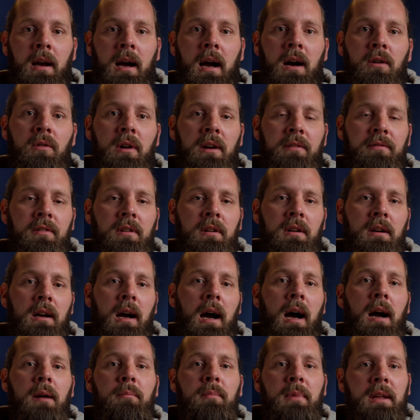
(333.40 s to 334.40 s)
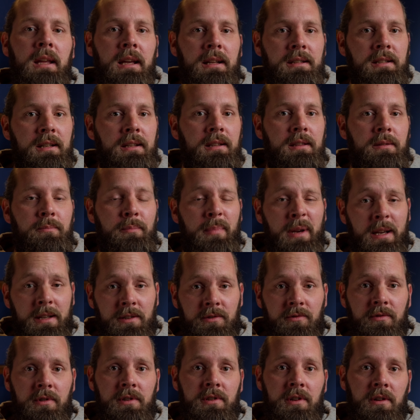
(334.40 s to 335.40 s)
However, I'm getting the
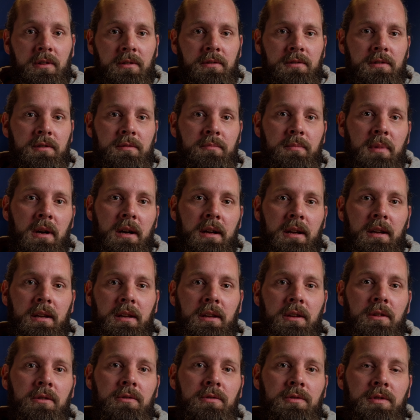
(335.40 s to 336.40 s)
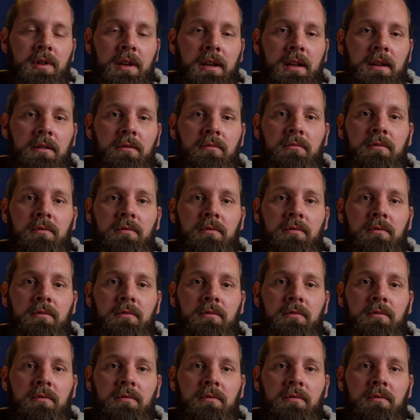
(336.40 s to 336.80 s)
best results by using